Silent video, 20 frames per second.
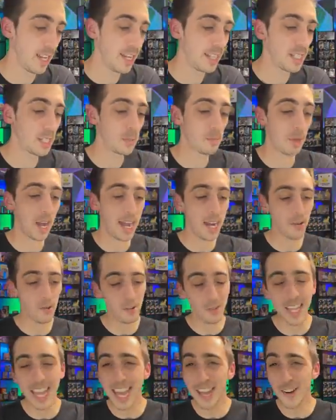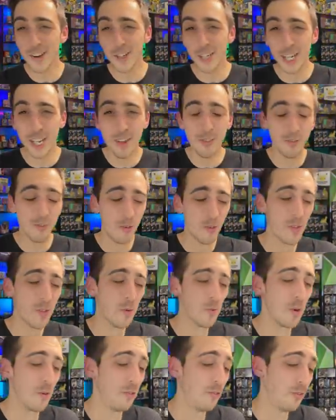Spiral Energy for the
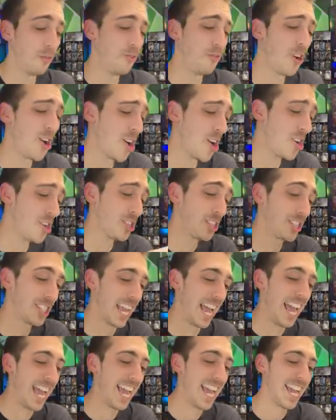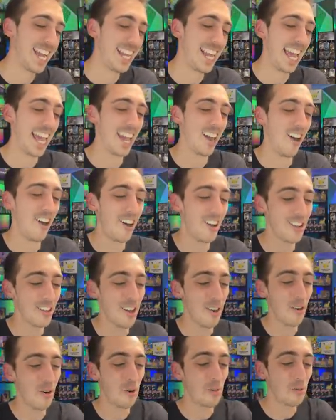reverse, and a
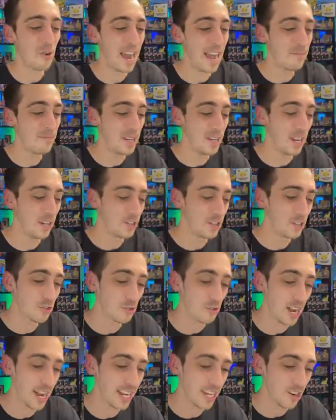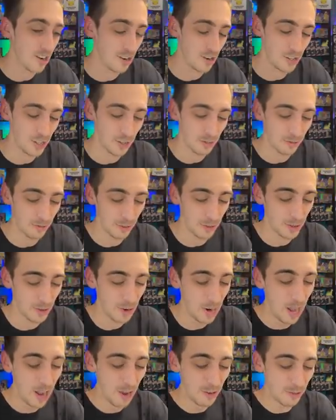holo Rapid Strike
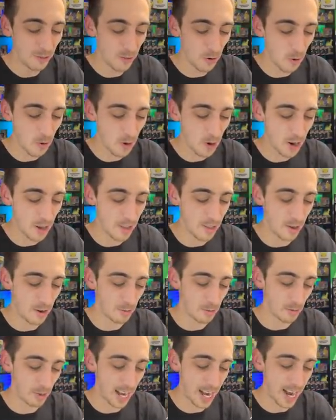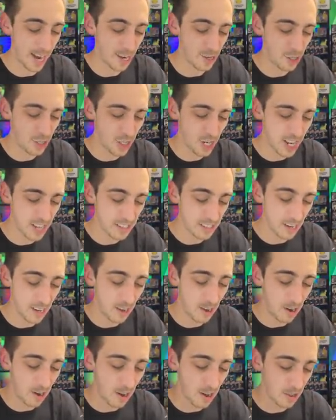Urshifu for the rare. Just
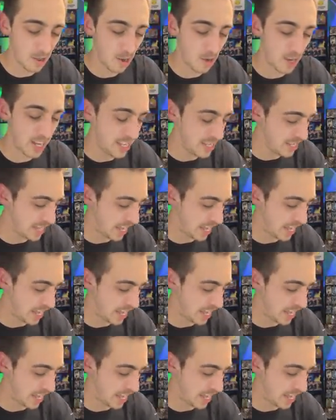a holo in